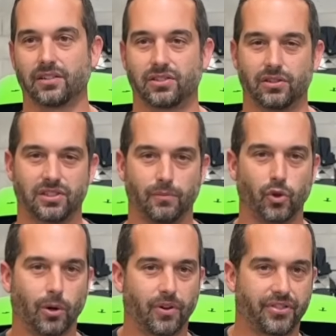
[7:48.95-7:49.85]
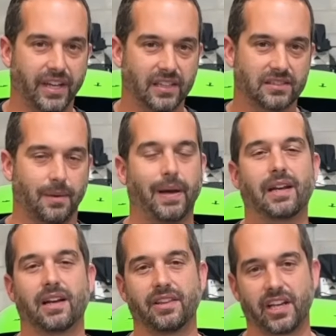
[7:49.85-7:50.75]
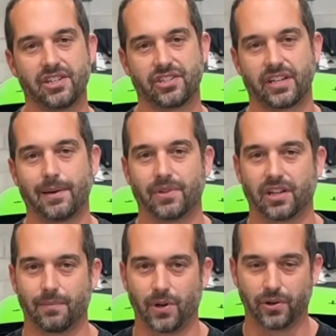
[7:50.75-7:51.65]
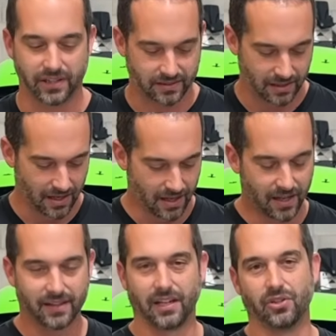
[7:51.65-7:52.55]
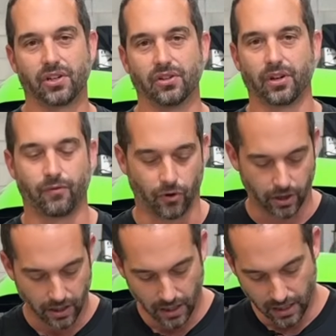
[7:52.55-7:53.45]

So there's some normal things depending on the engine type and the components that you can look for.